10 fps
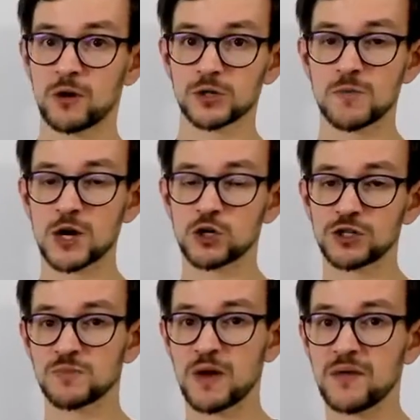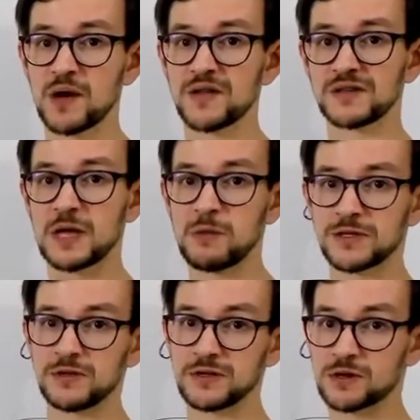because my shortest paths are the same
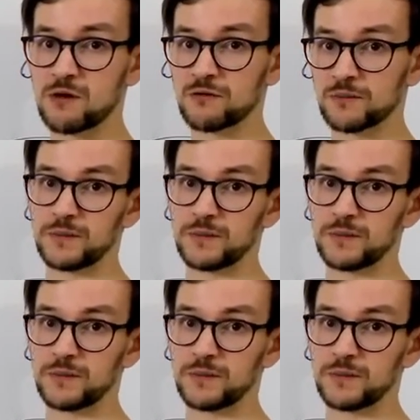as in this graph.